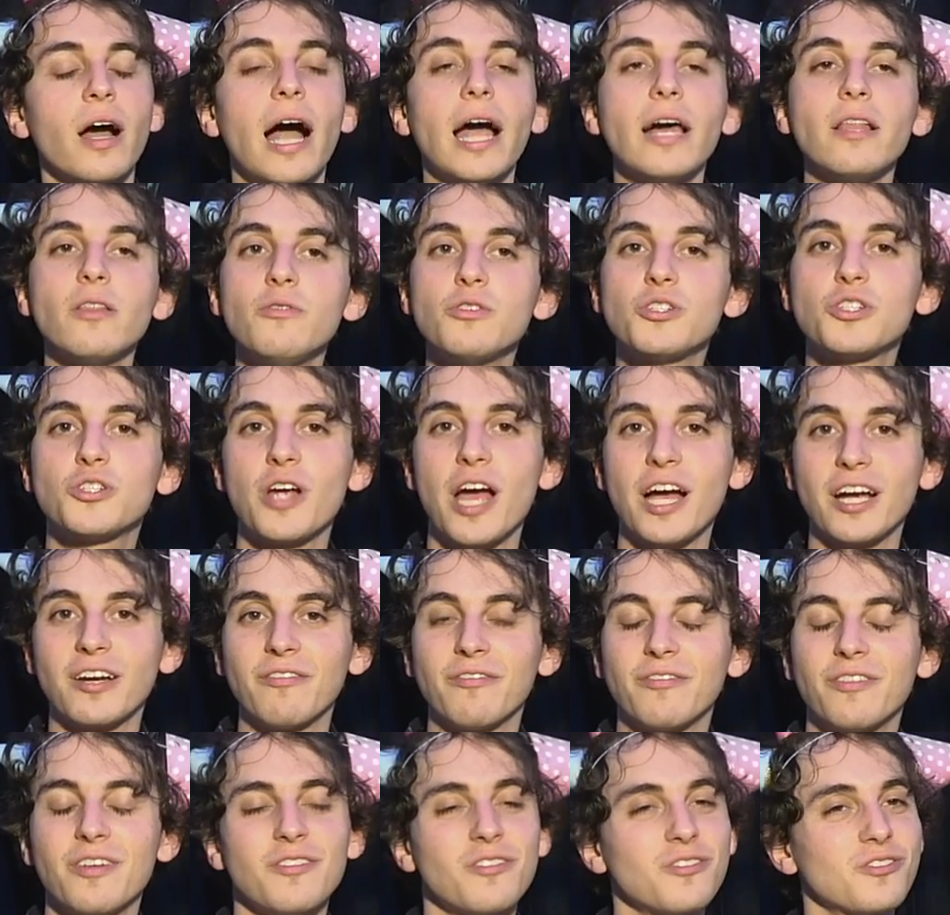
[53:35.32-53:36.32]
I lose track
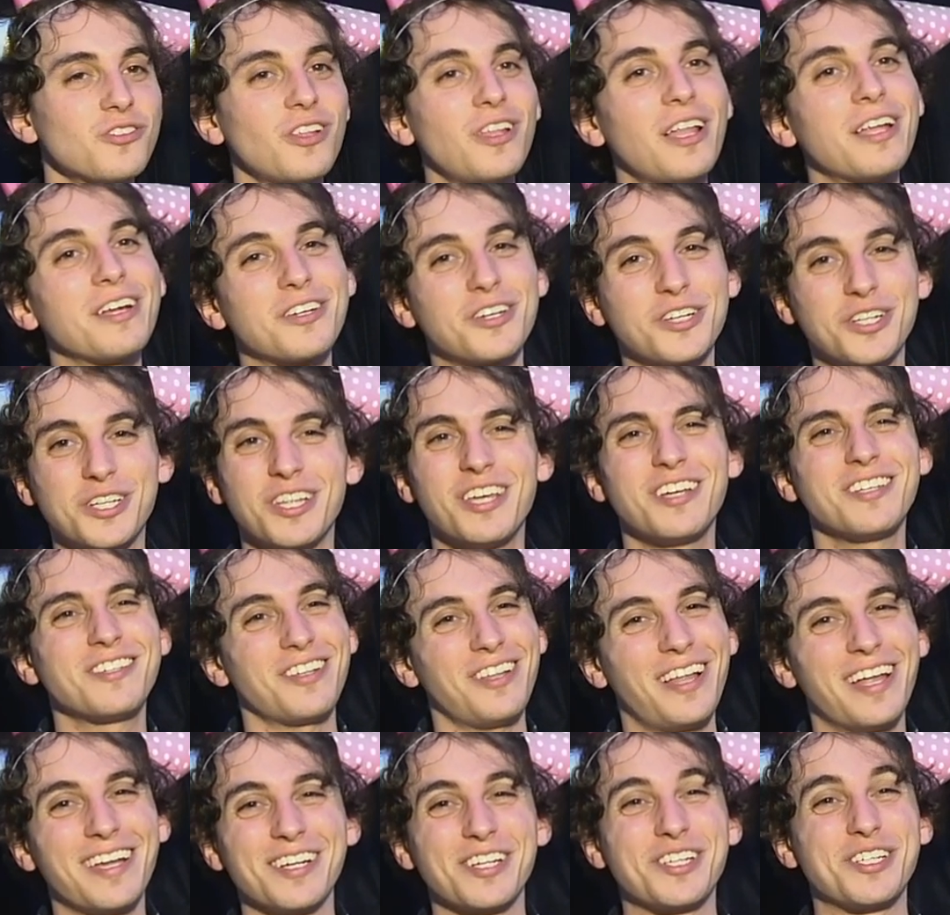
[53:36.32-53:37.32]
of th there's a lot of sh there's
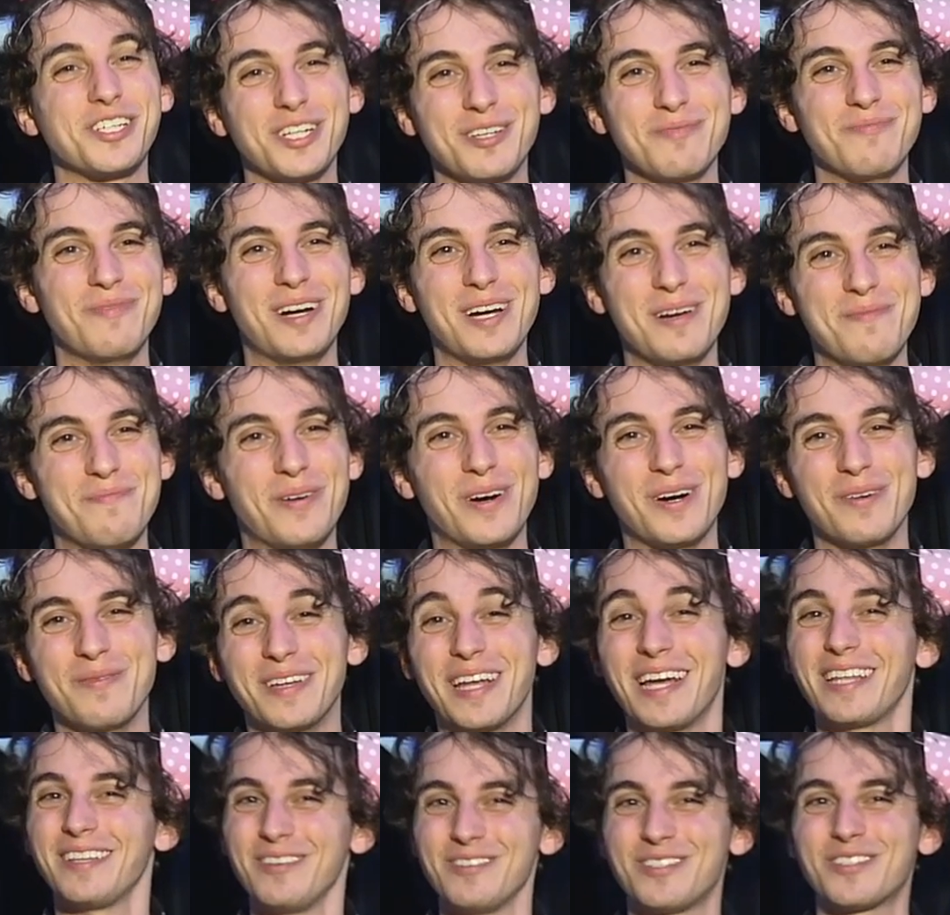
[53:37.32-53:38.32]
a lot of shit in my
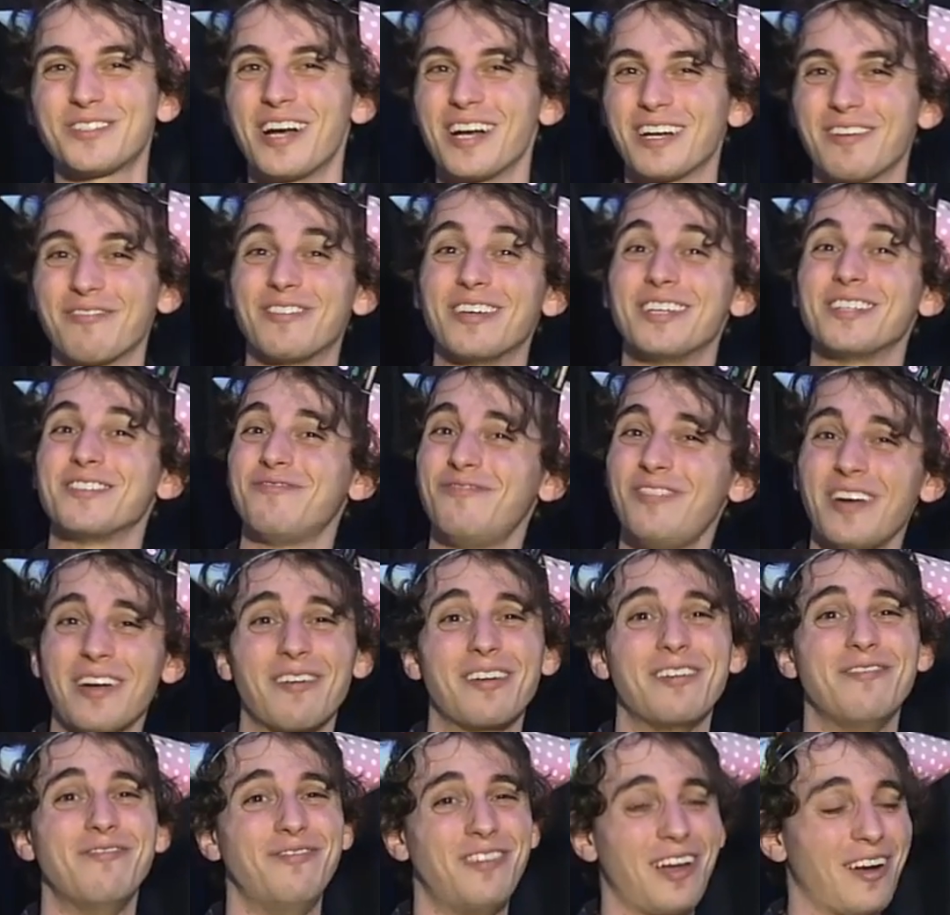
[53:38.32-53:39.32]
apartment. I lose track of things
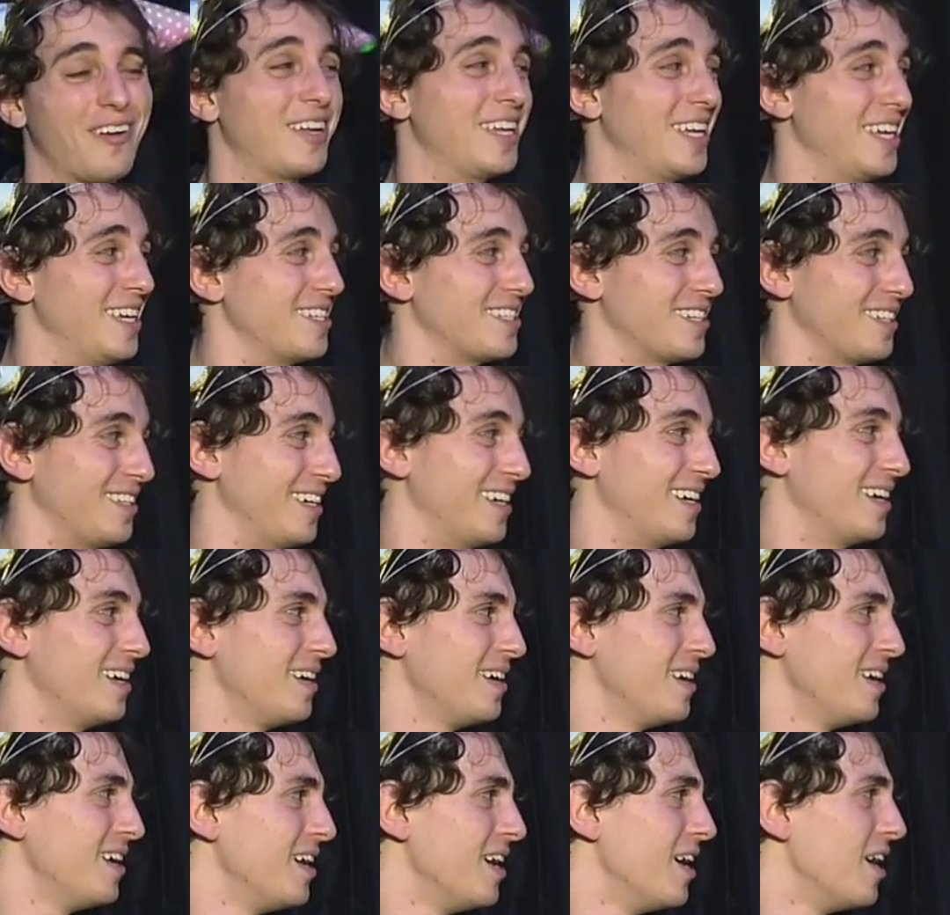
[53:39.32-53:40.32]
very, very easily.
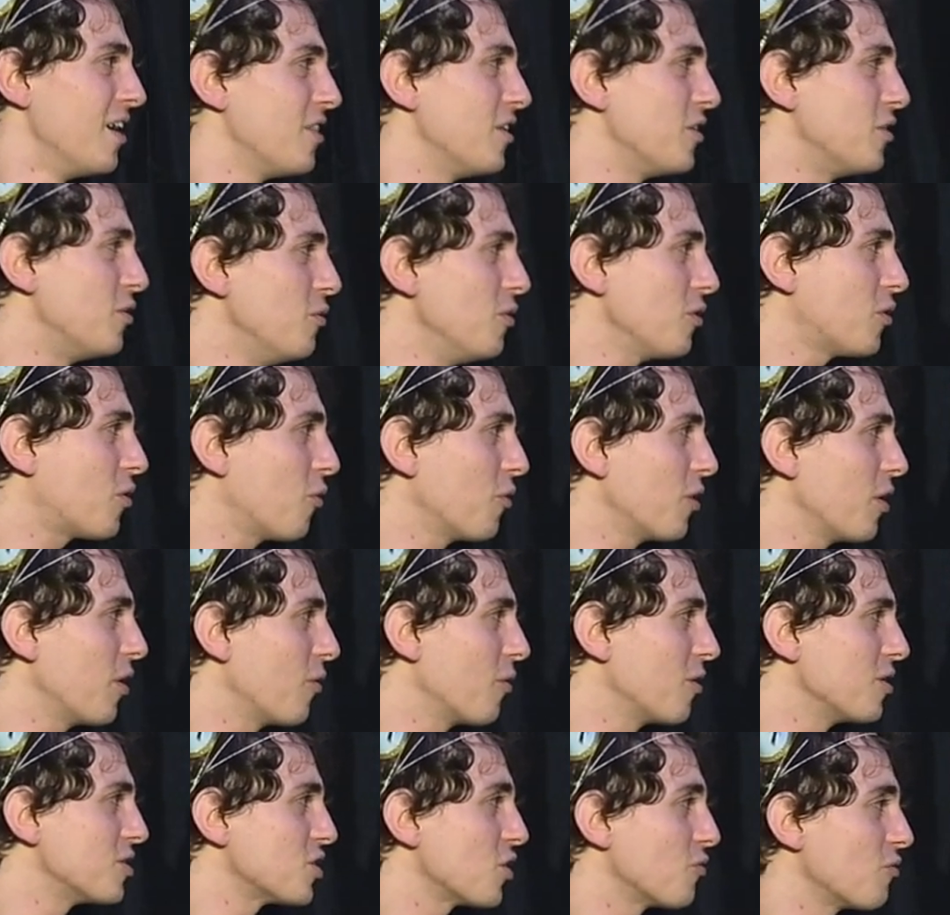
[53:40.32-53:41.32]
The unicorn
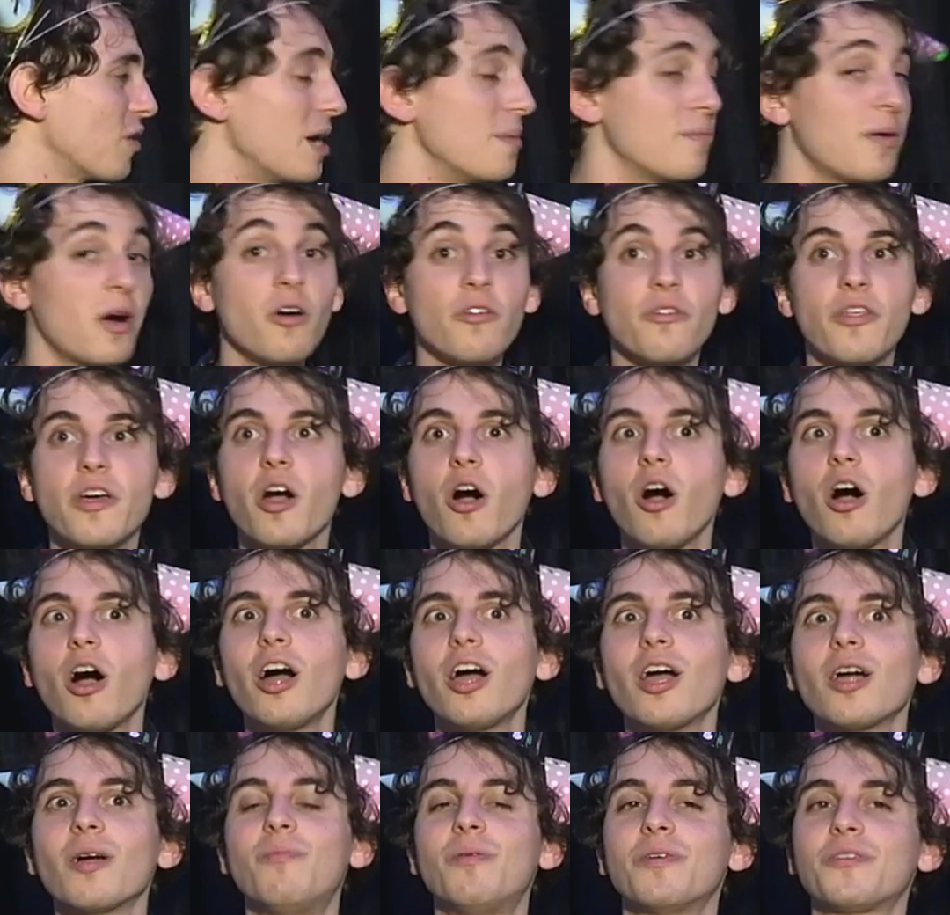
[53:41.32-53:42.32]
horns are rainbow. They
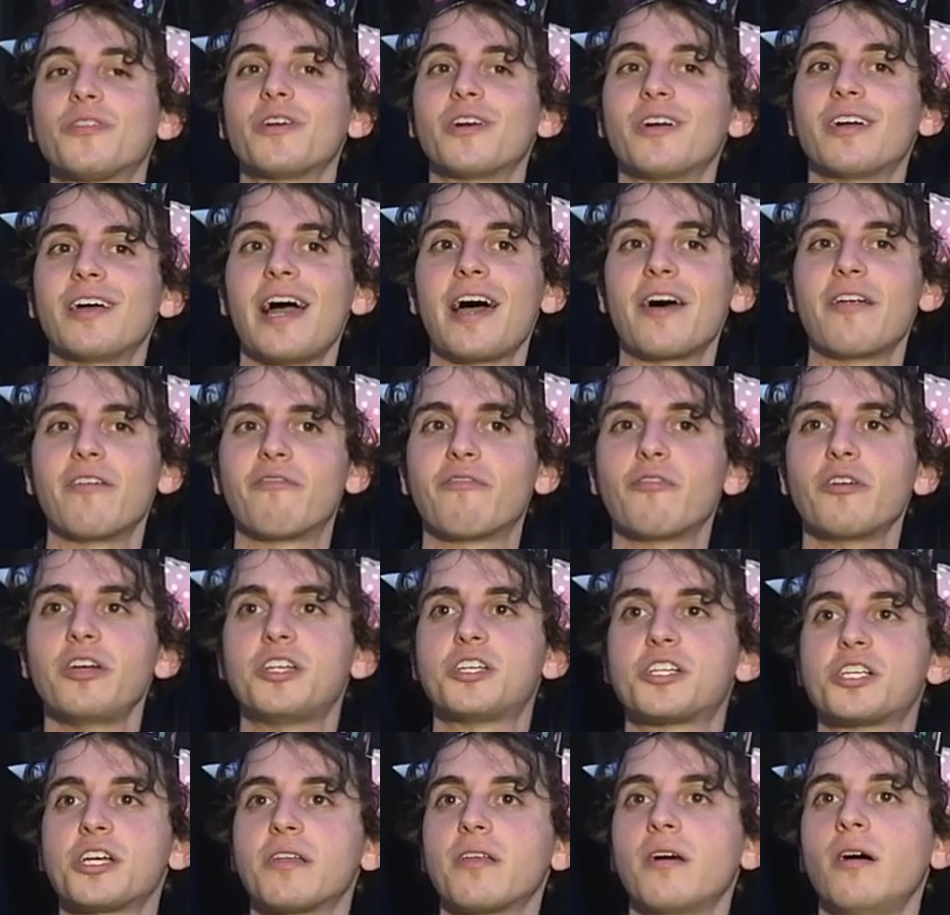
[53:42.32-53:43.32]
are, but they're out of
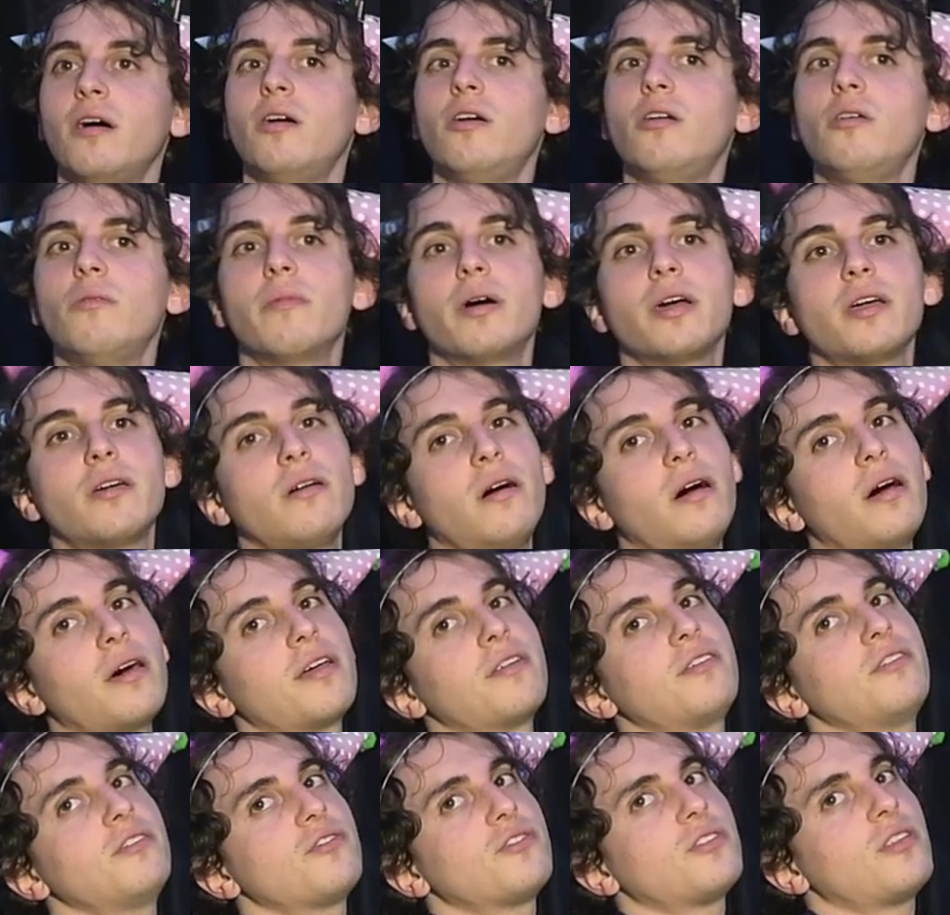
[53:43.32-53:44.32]
reach. And oh my god,
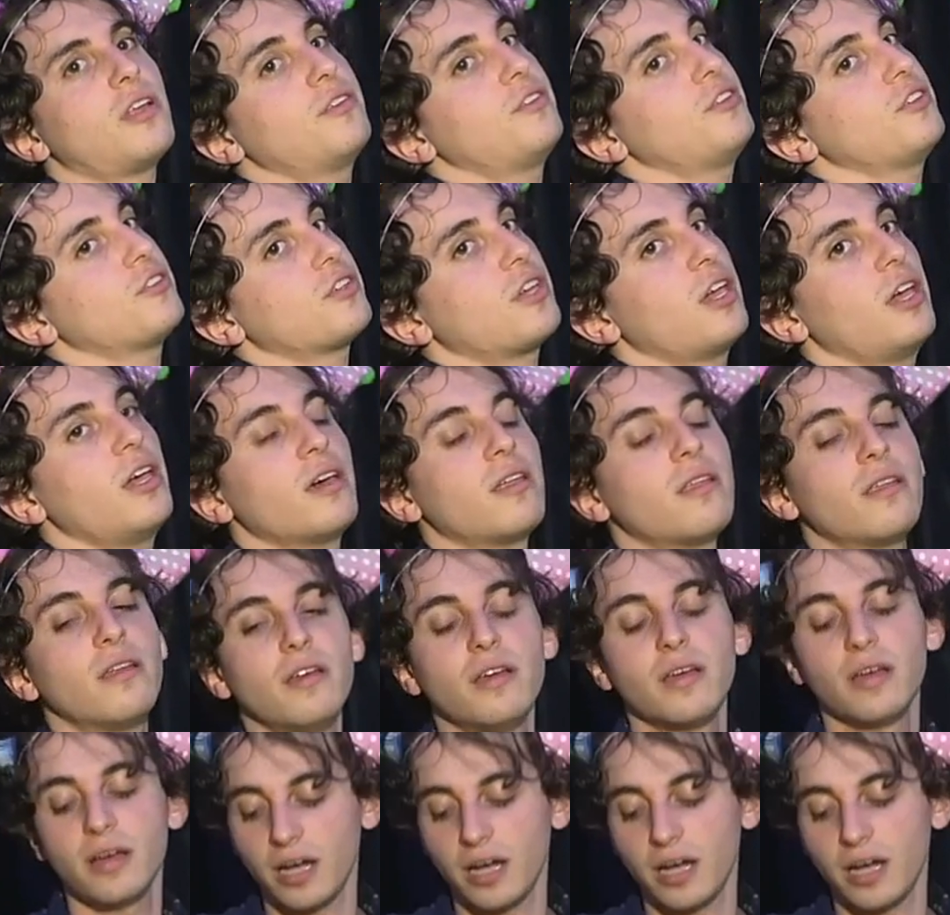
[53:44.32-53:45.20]
I just I just can't.